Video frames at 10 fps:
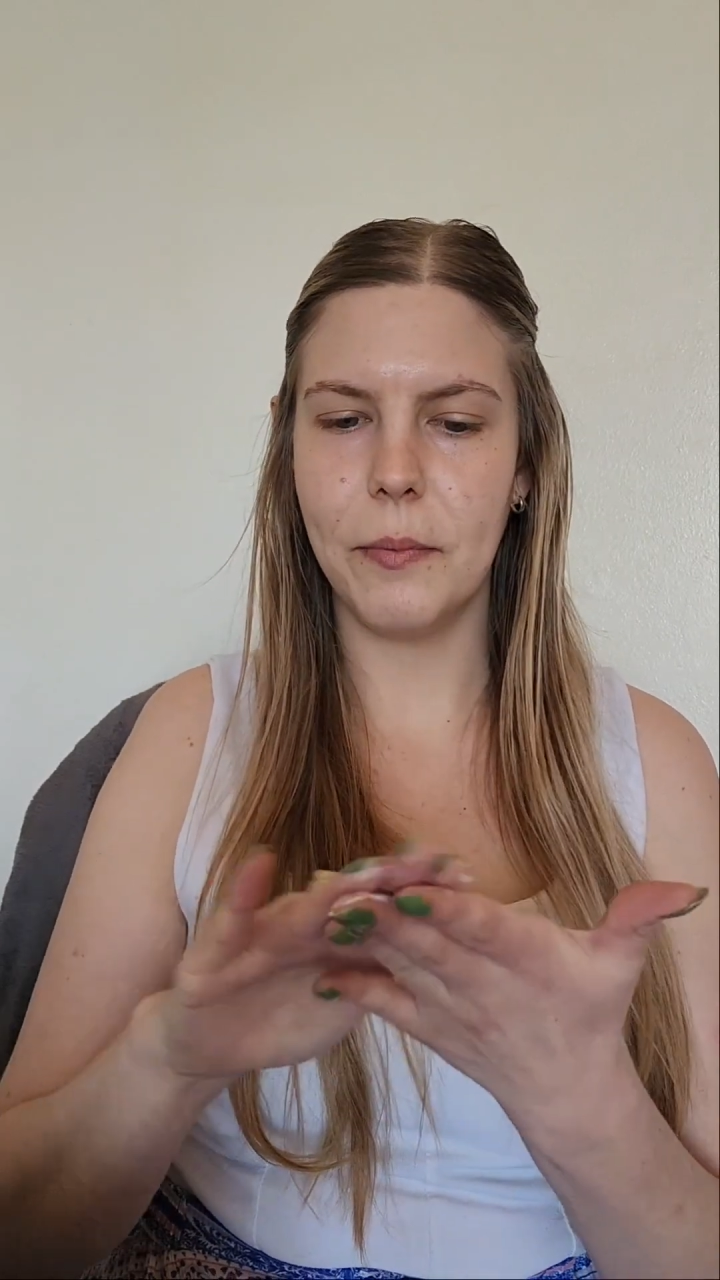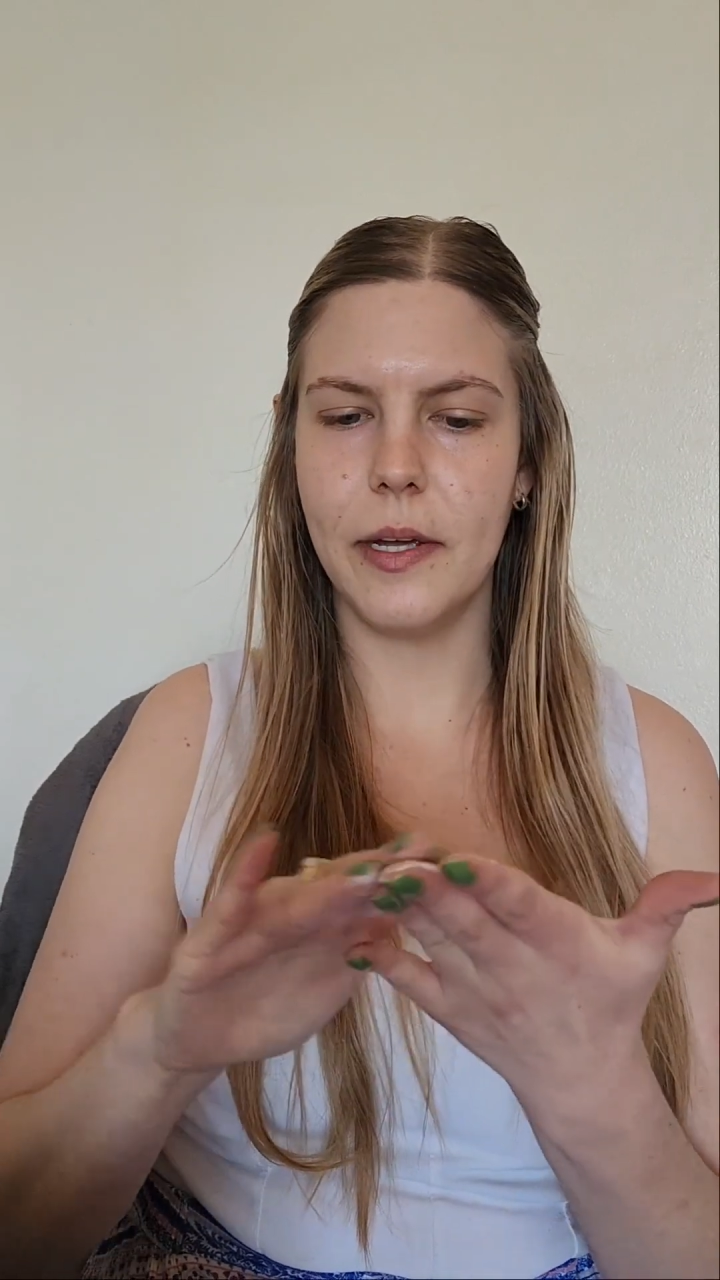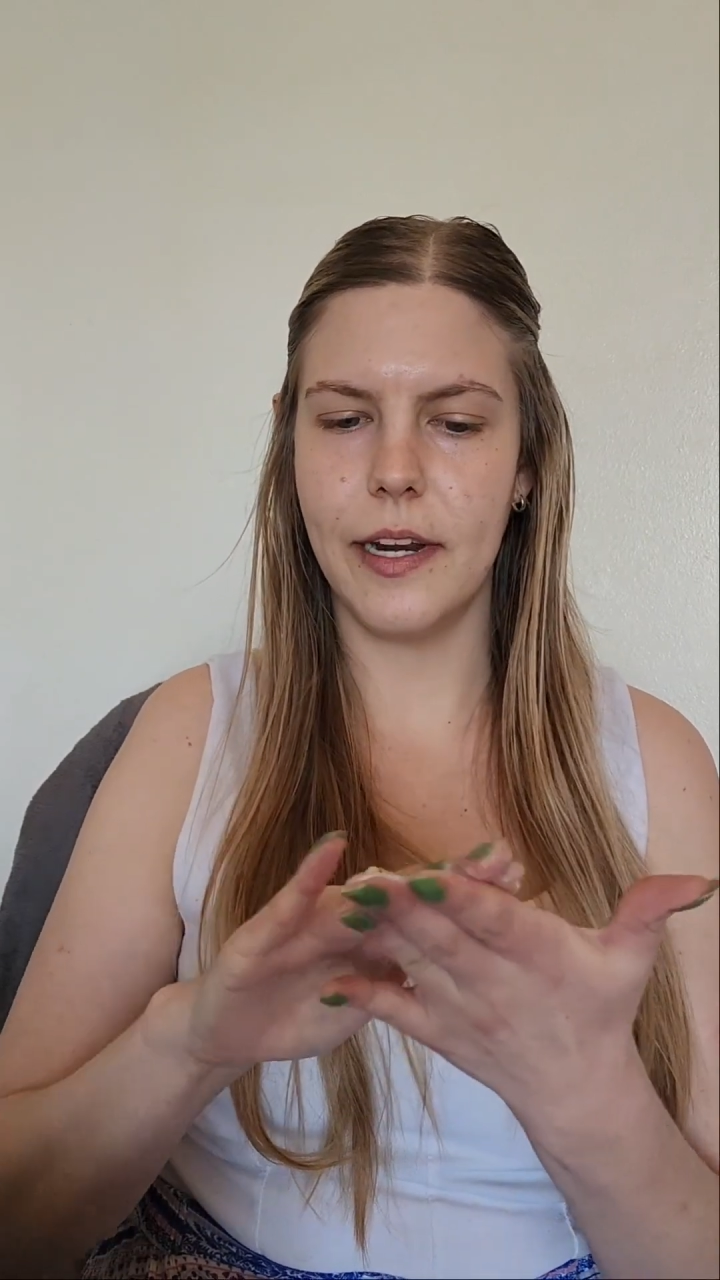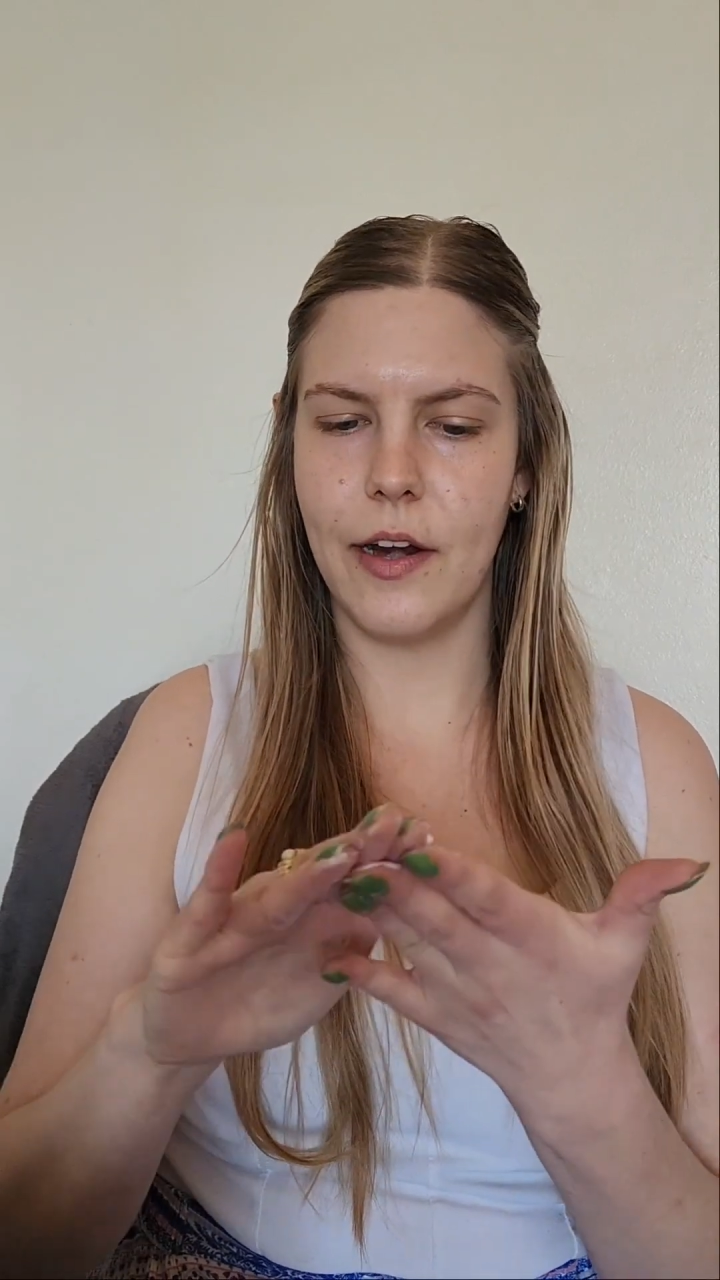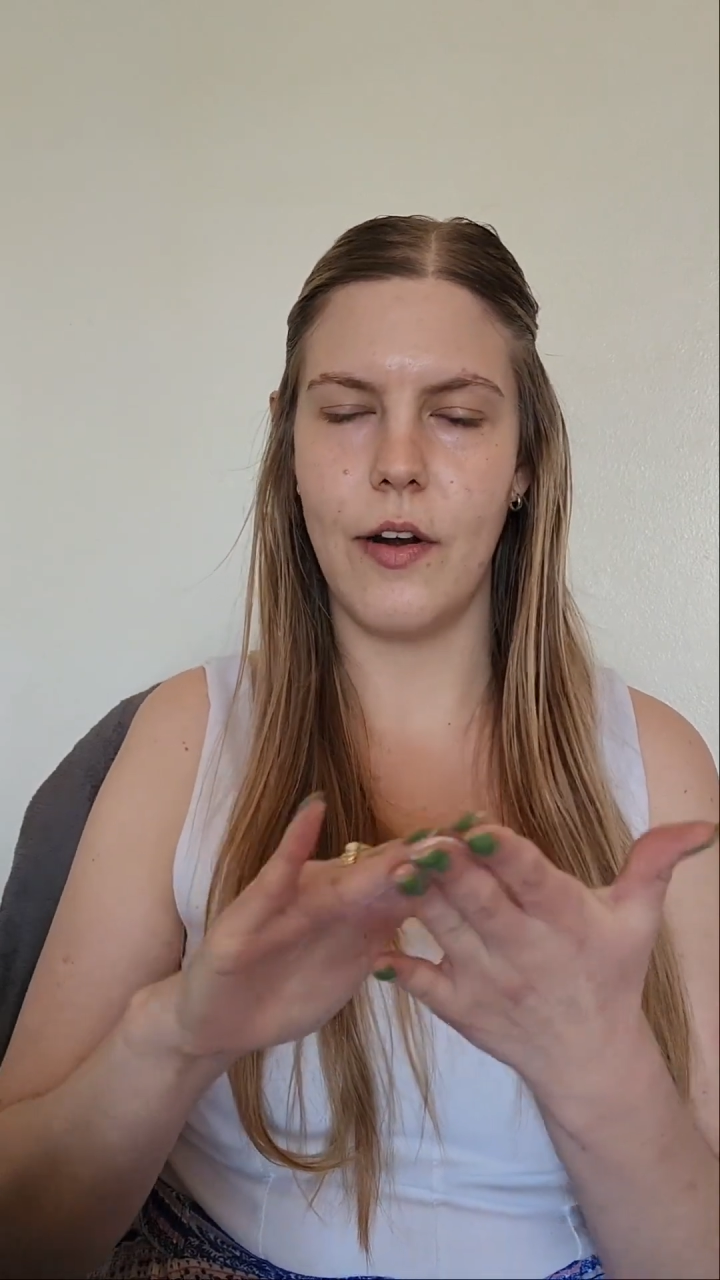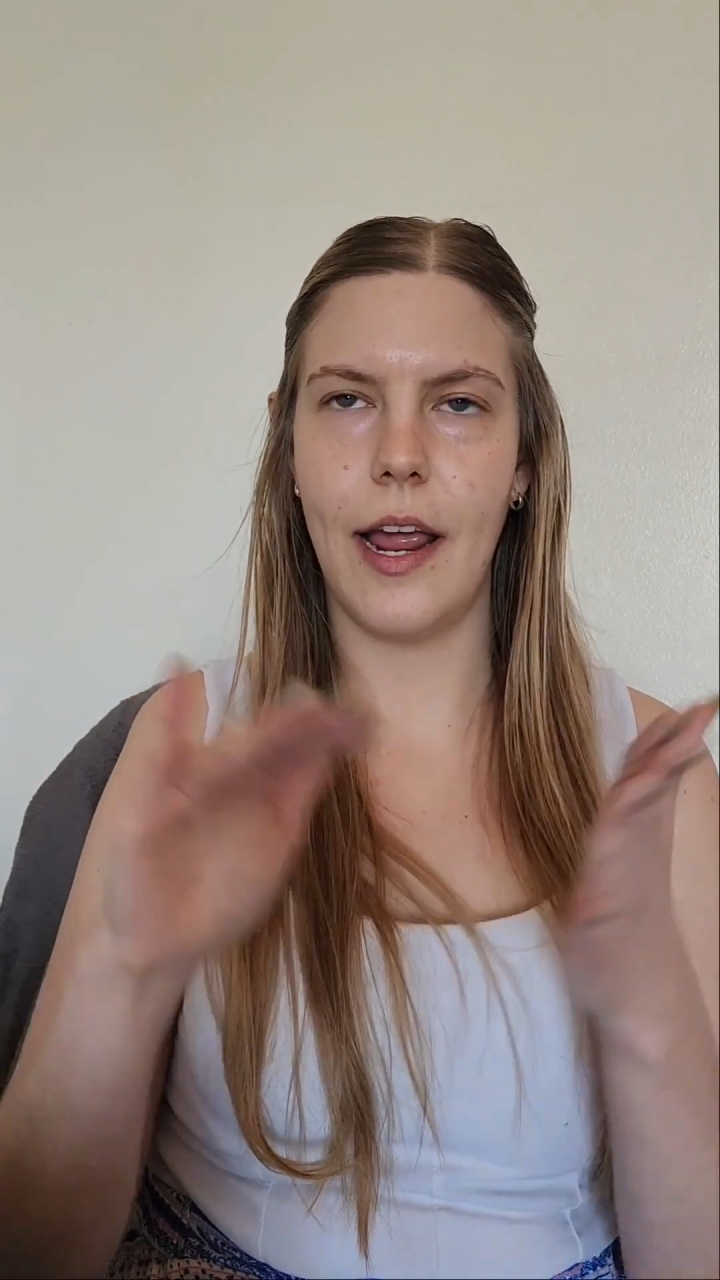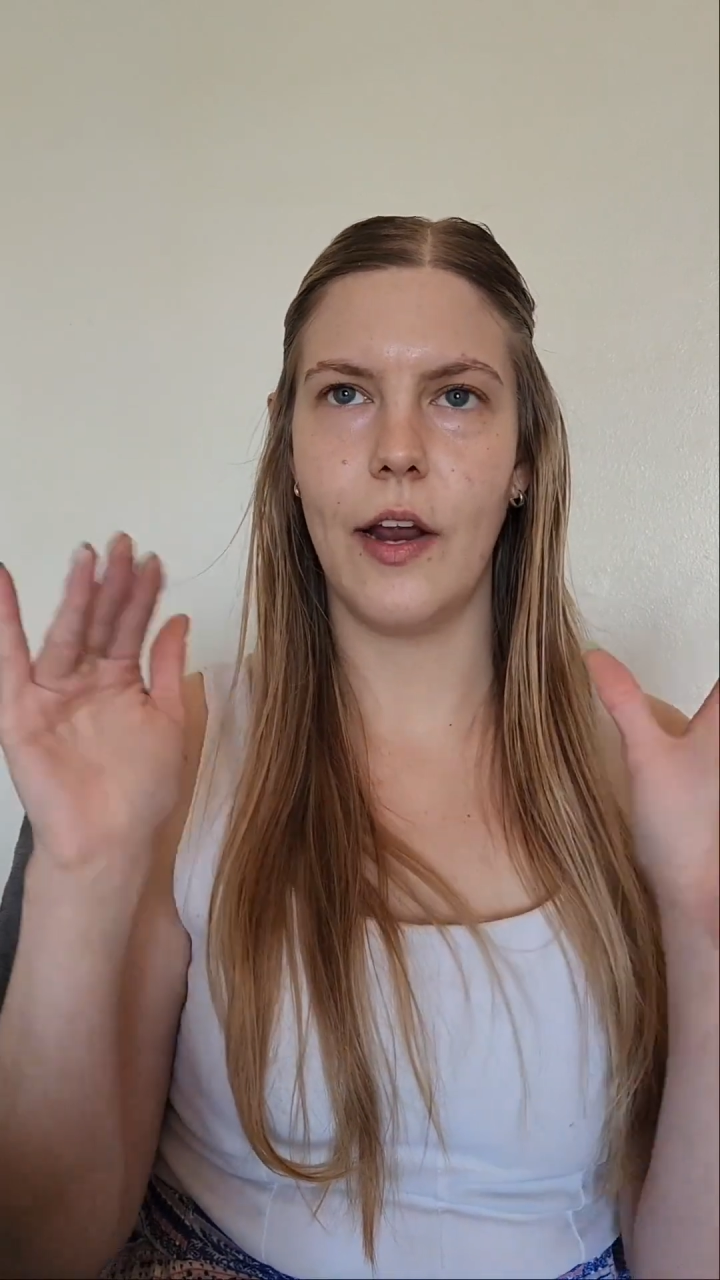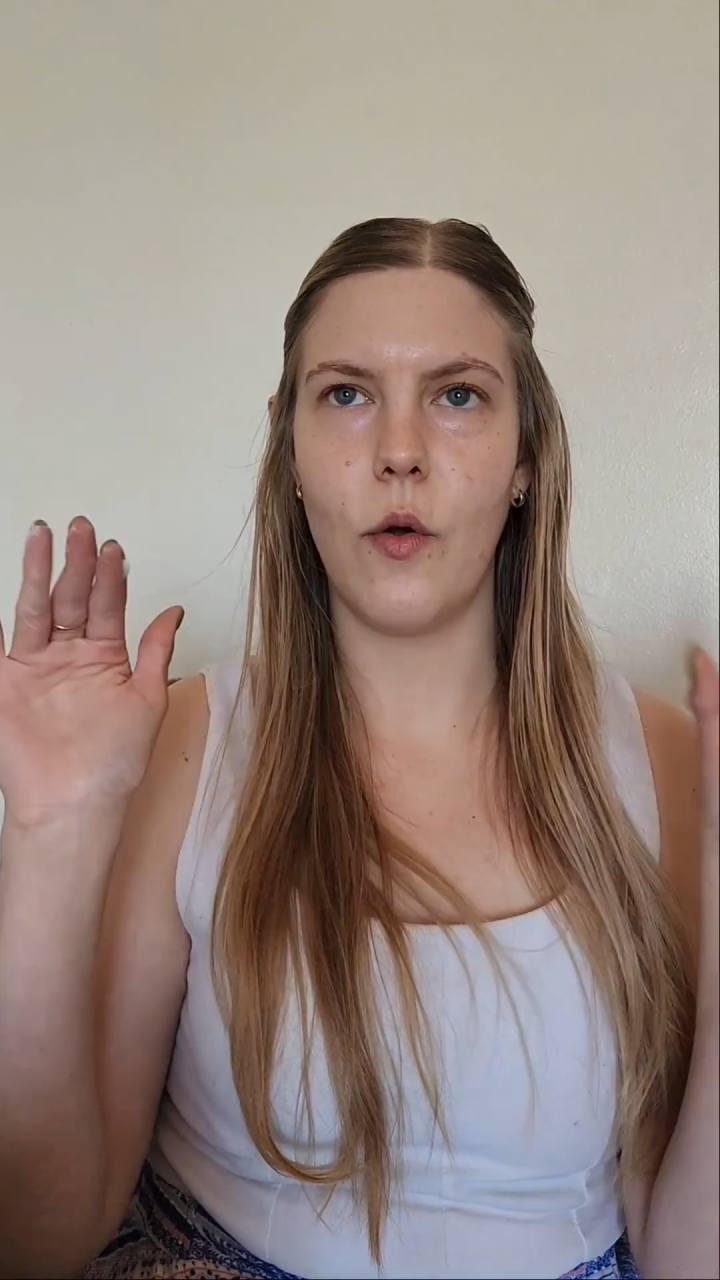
bit and like